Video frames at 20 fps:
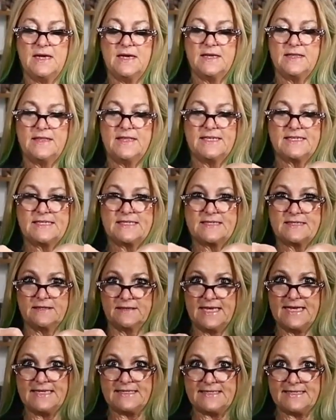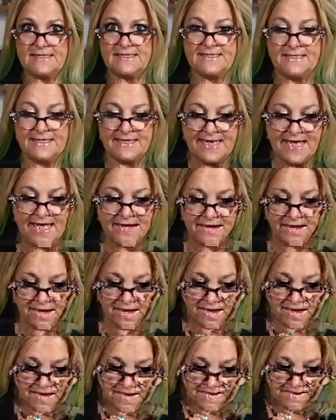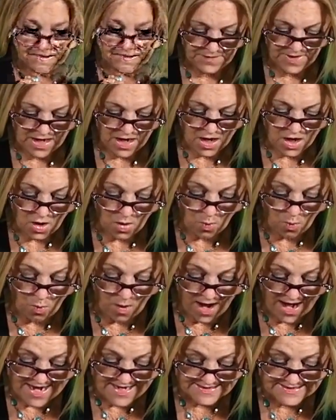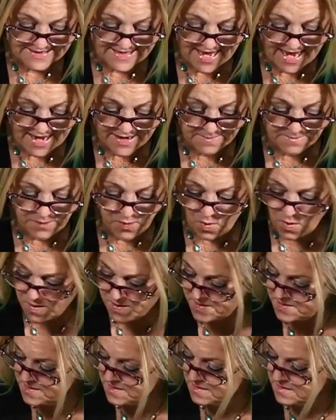this slit together. Why is that important,